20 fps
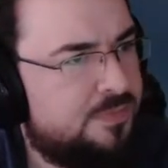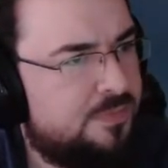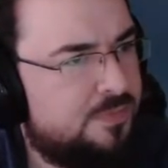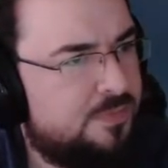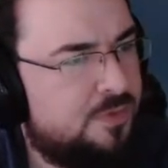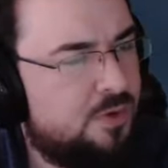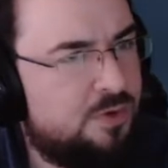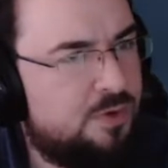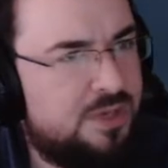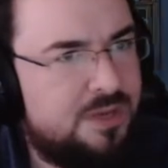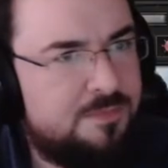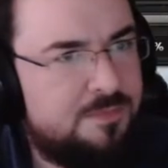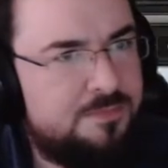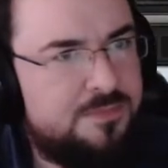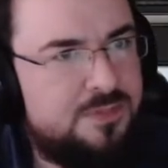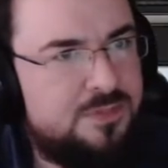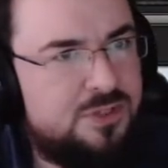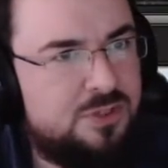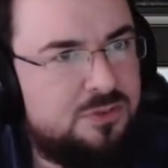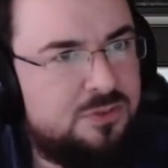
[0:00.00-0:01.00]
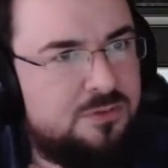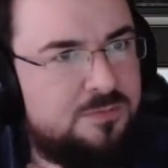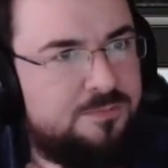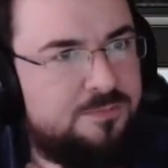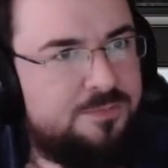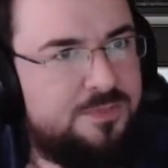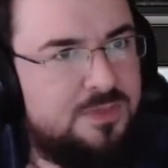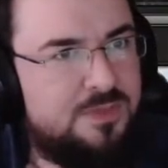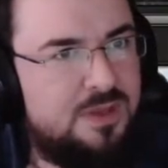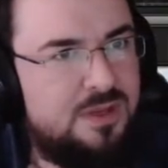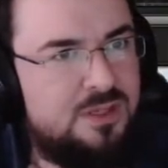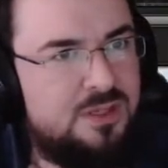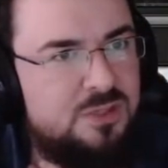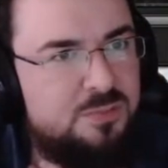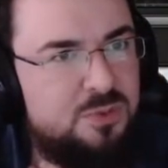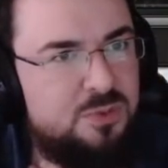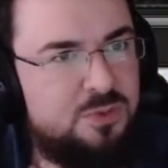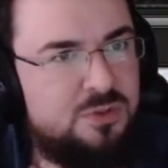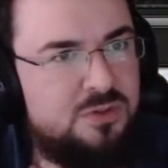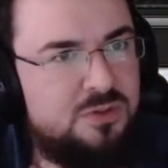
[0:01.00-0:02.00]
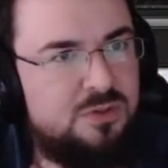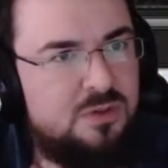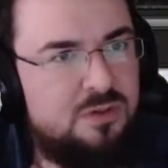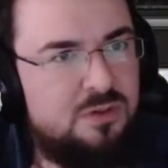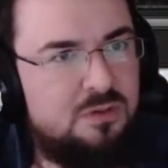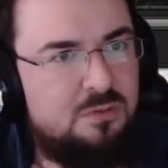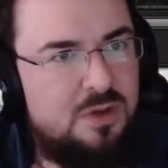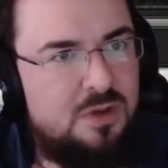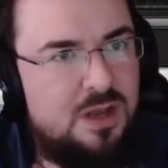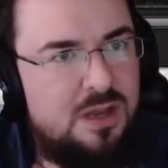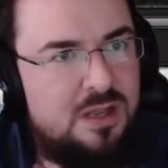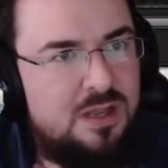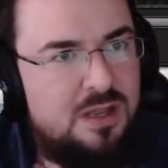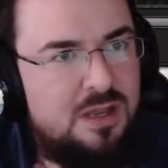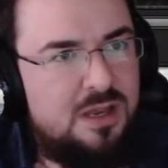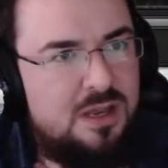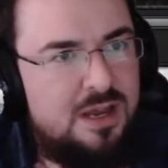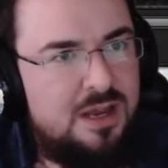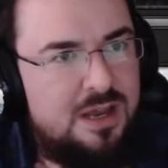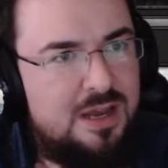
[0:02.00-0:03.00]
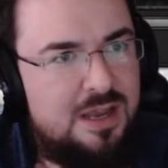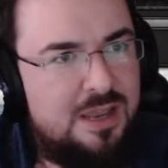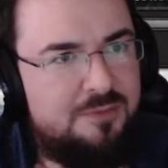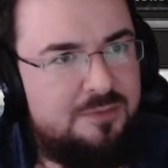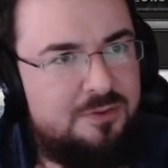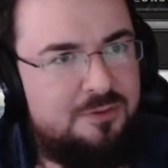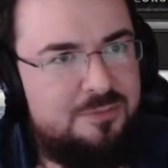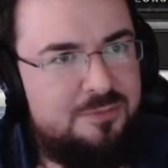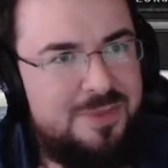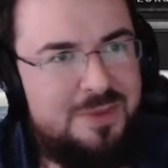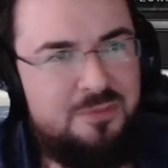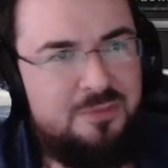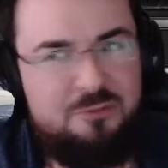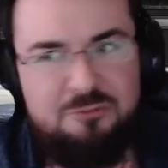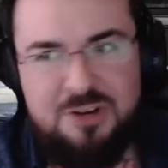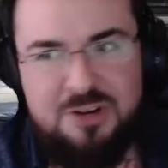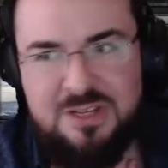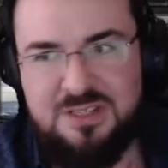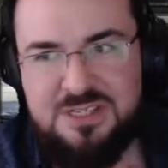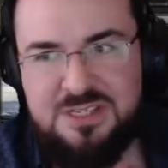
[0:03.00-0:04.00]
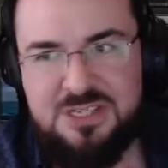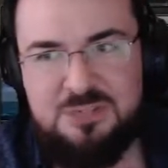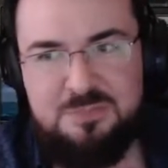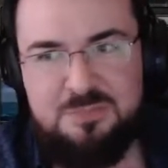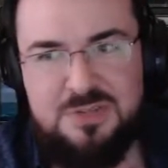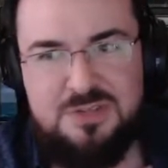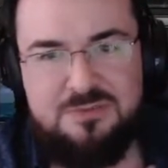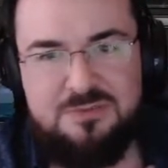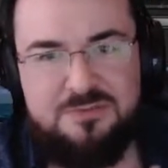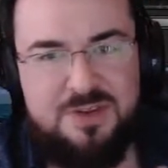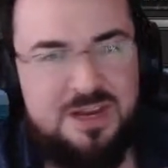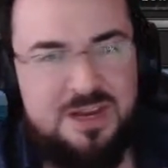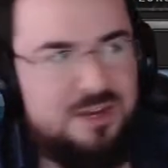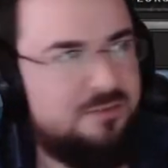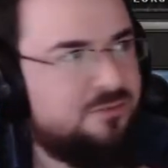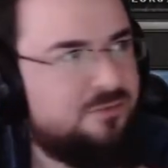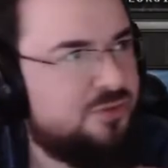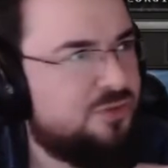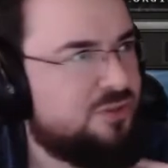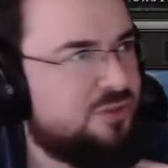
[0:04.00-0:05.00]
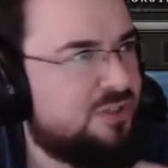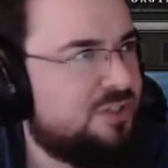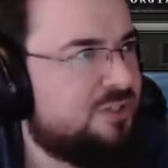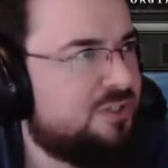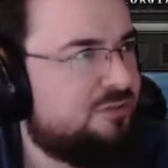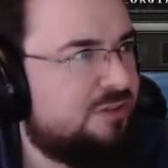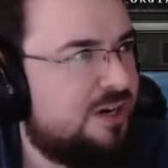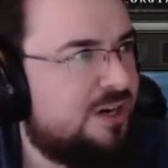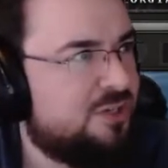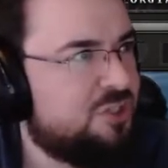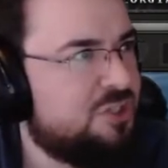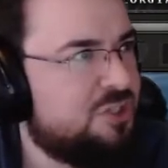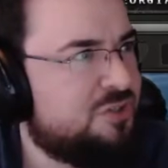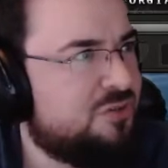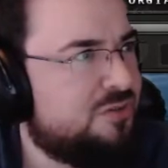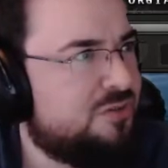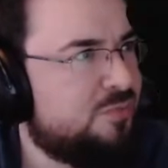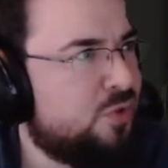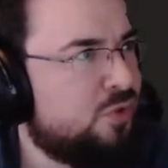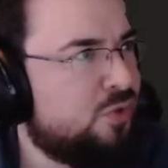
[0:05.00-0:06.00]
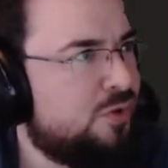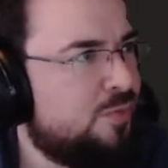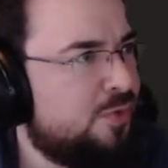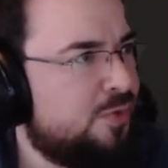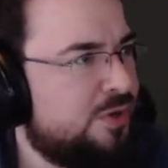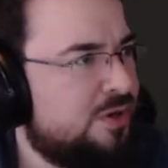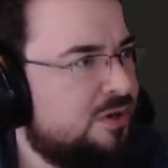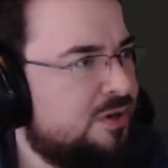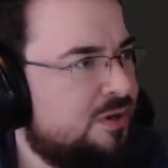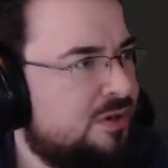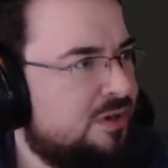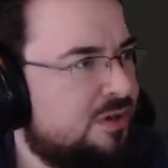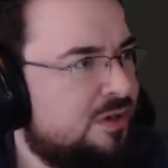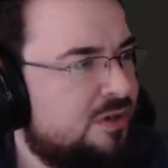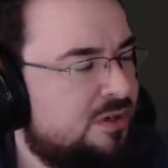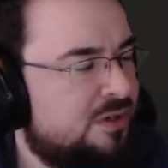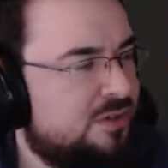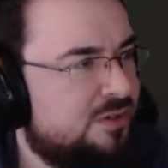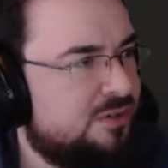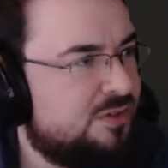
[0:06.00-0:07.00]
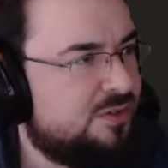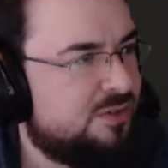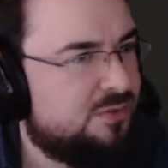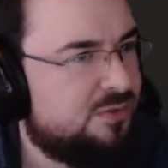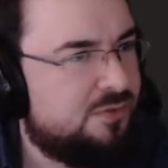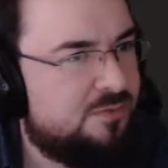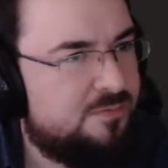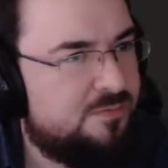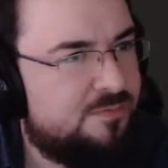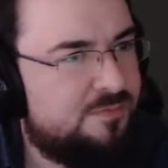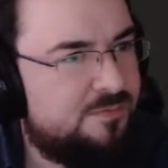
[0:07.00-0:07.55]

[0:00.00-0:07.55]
Okay, so I suppose if I remember rightly, speed 5 usually crashes on multiplayer, so